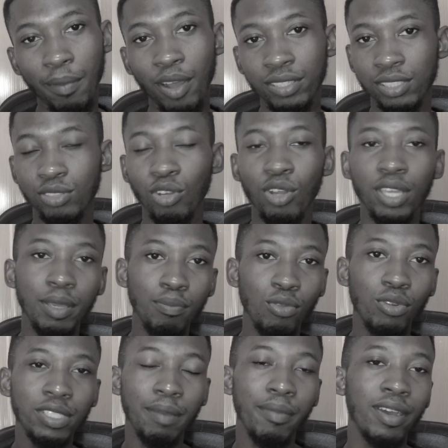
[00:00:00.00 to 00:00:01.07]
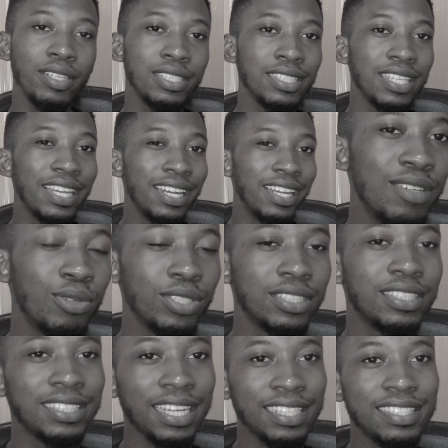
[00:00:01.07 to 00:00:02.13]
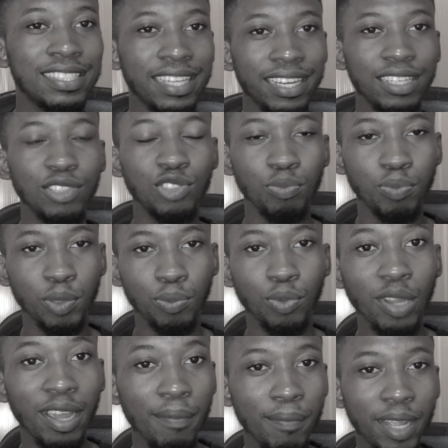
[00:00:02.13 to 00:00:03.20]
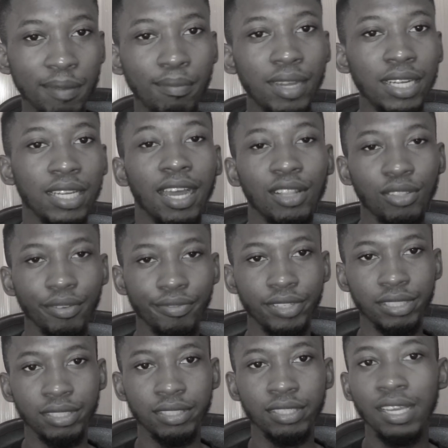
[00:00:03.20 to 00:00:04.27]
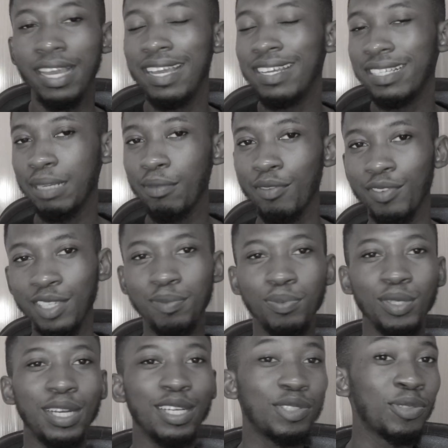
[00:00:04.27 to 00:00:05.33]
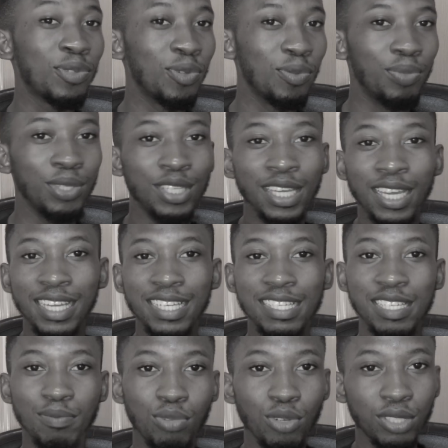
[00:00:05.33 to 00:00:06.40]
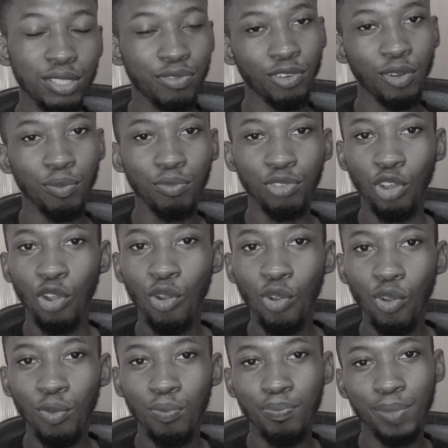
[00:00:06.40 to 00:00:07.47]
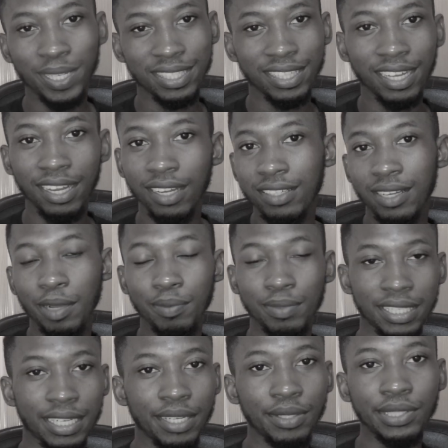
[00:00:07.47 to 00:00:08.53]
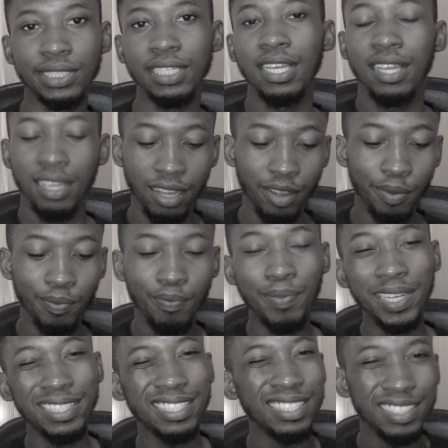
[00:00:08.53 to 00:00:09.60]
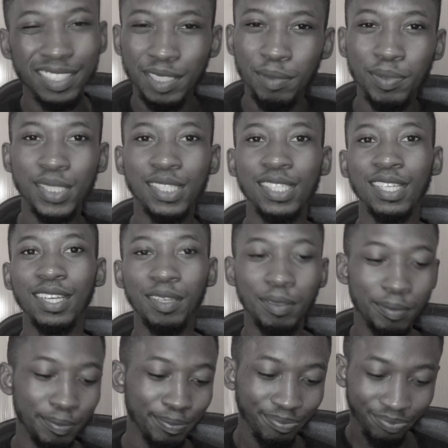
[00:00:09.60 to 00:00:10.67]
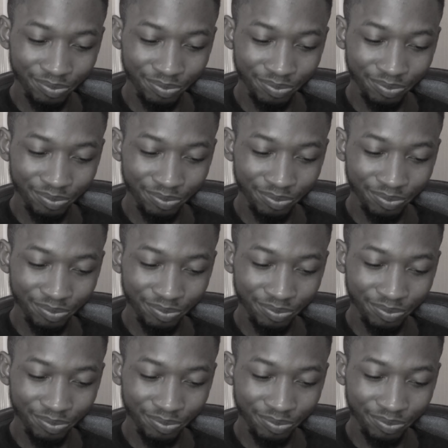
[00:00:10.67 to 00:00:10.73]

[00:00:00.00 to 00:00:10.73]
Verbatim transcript: about it or ebooks about it, and then start selling to people and make money out of it. Some of these products could be ebooks from your own personal um, skills, um, betting tips, um,